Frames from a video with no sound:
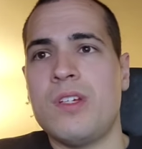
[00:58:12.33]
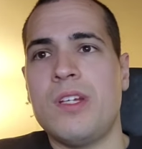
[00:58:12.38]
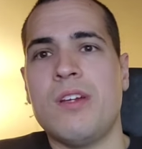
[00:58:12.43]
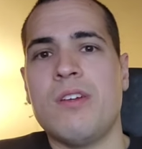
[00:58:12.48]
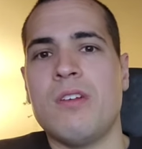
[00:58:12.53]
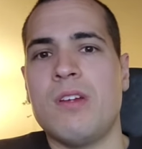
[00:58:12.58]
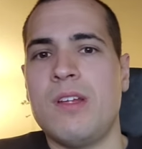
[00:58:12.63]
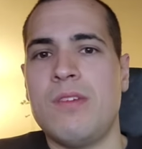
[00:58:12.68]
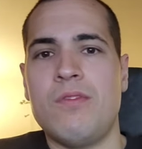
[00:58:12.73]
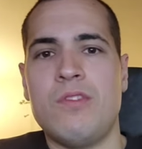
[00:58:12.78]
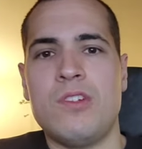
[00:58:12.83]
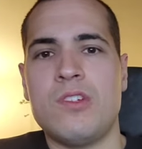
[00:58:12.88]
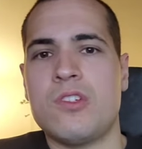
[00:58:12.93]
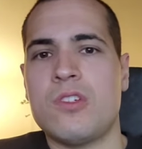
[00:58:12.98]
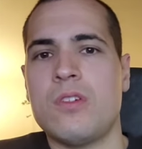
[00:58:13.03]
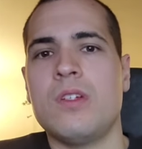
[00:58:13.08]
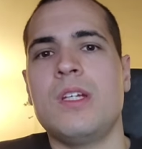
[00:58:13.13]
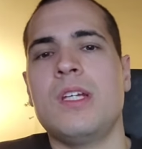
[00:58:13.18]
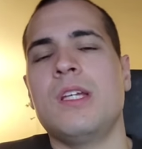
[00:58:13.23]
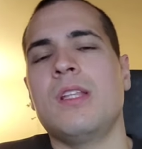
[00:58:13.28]
hurt
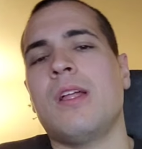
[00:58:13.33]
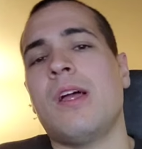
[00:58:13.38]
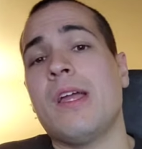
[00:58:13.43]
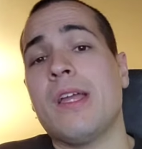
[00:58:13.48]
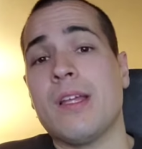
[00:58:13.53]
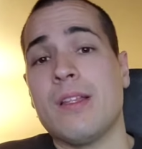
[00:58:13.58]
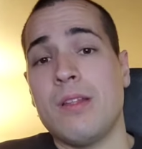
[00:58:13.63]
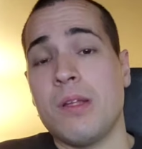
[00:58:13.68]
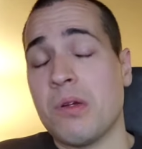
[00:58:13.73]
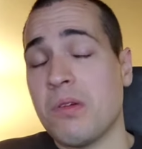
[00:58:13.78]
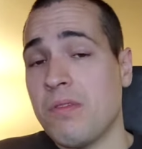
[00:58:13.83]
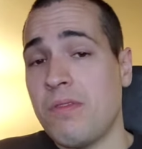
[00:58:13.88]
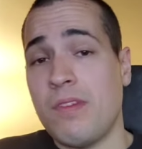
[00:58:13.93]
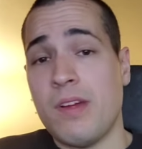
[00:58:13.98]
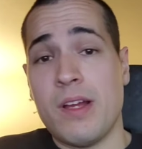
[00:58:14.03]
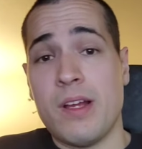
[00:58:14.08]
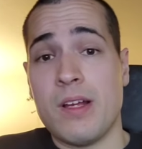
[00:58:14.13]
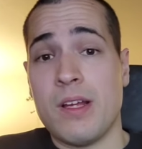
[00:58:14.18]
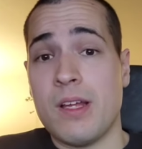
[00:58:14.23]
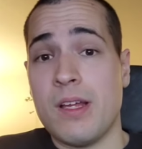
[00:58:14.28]
infantry like
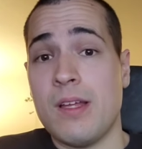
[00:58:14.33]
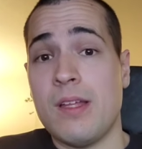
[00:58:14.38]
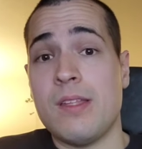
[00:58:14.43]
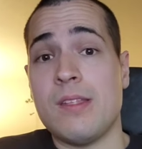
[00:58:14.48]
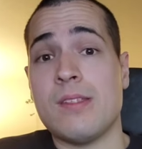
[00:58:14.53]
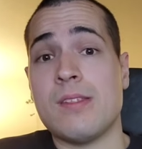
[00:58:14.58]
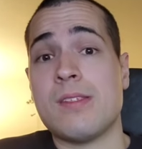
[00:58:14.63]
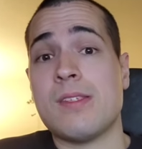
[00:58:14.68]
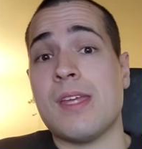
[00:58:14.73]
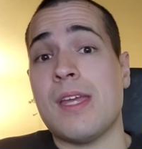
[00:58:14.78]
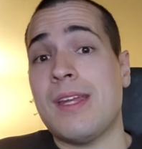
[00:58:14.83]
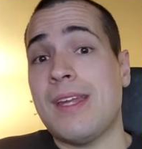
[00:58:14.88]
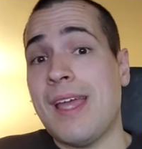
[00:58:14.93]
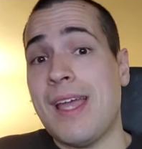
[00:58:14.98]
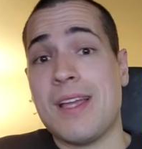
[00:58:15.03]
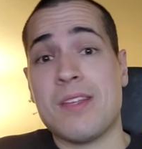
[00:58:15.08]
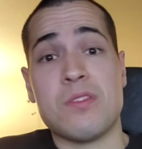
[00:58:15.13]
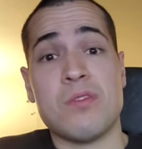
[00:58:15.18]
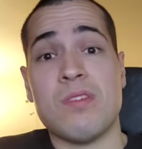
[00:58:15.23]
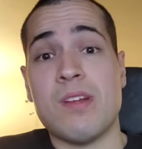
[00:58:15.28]
liquefier guns and
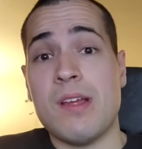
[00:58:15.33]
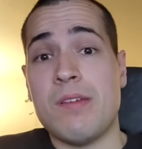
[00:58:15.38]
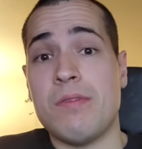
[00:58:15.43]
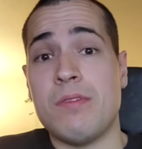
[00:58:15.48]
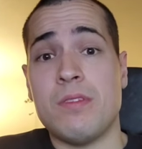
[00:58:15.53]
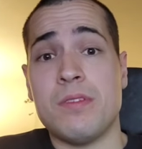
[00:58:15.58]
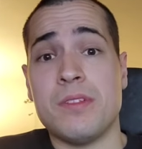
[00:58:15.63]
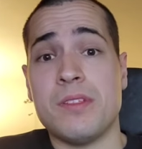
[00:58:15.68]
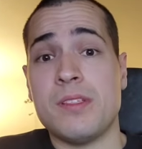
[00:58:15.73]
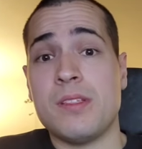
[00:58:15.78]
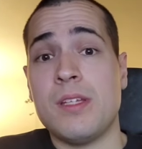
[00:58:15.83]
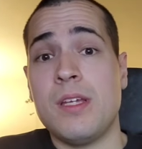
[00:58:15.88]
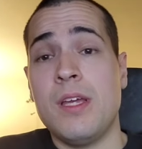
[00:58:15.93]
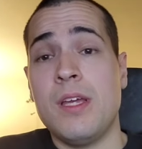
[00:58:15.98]
hex rifles